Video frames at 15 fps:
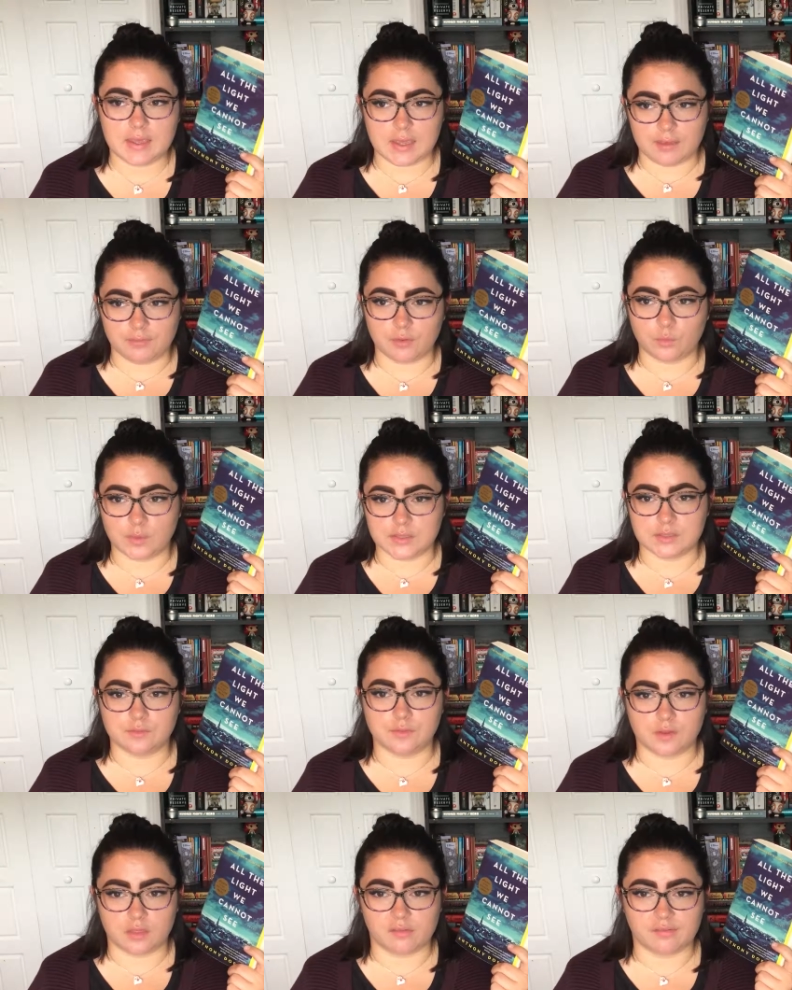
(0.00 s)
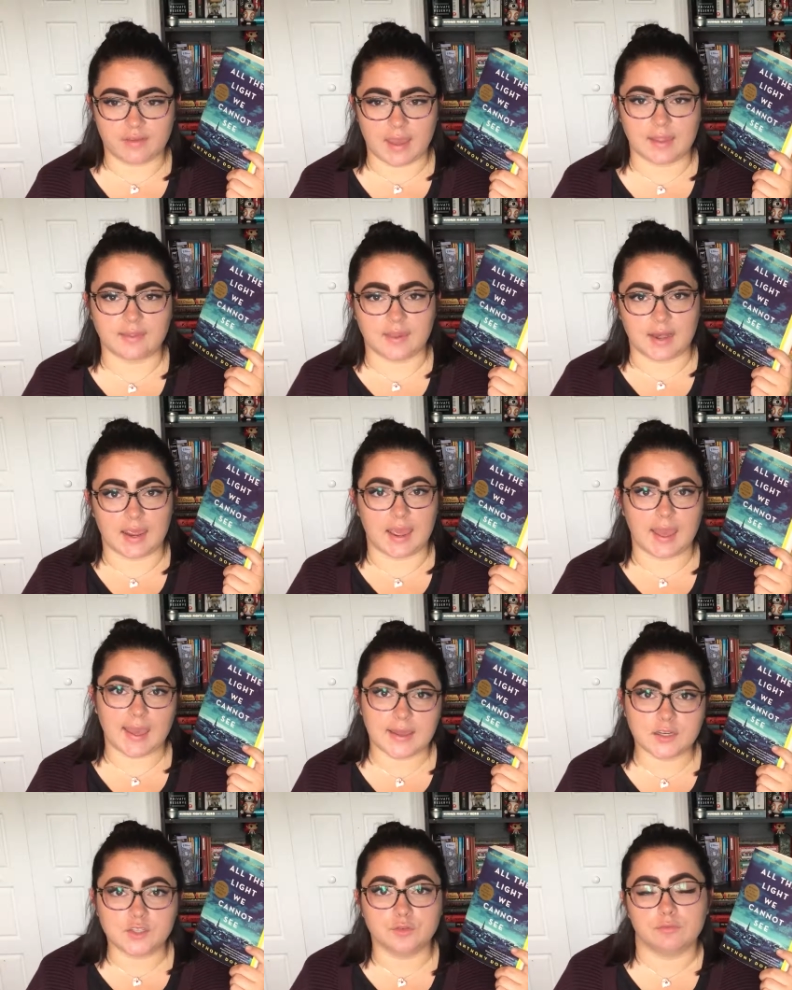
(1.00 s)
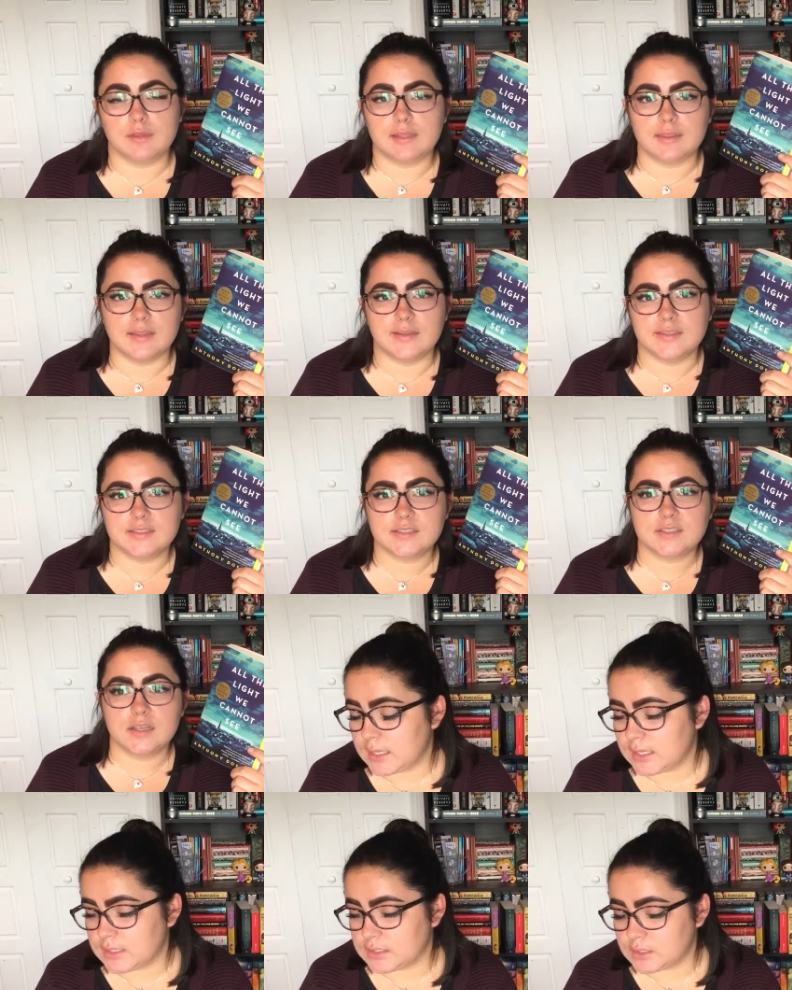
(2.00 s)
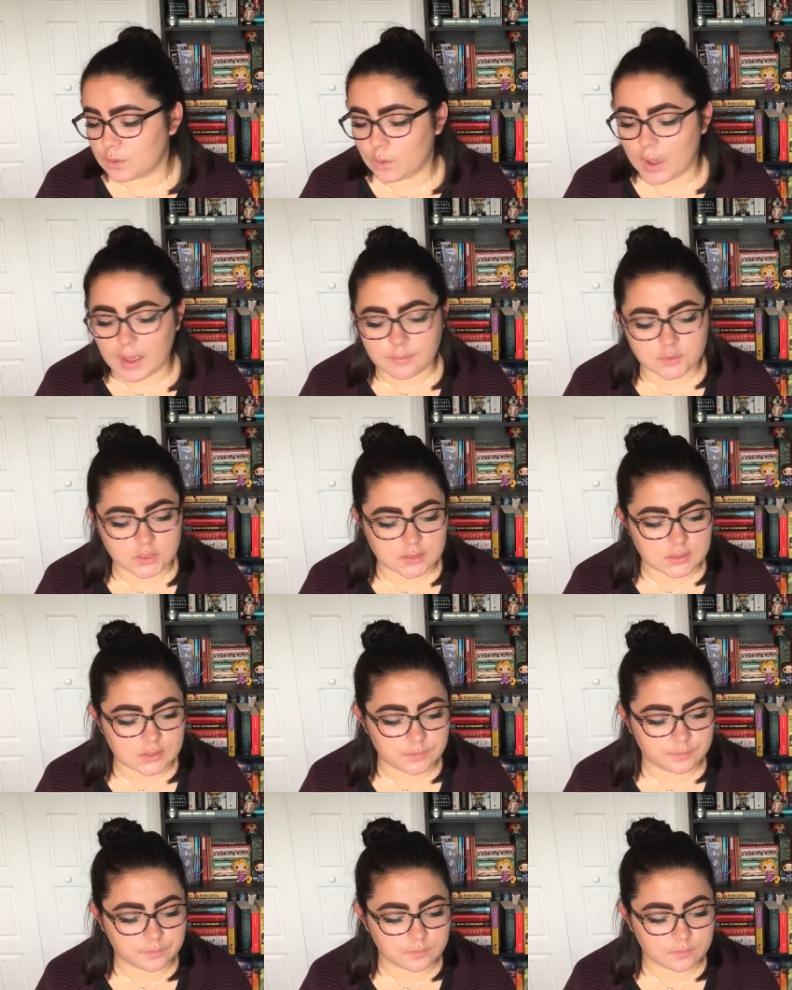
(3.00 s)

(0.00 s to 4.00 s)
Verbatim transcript: if it wasn't for the fact that I had to read this. And so I'm just,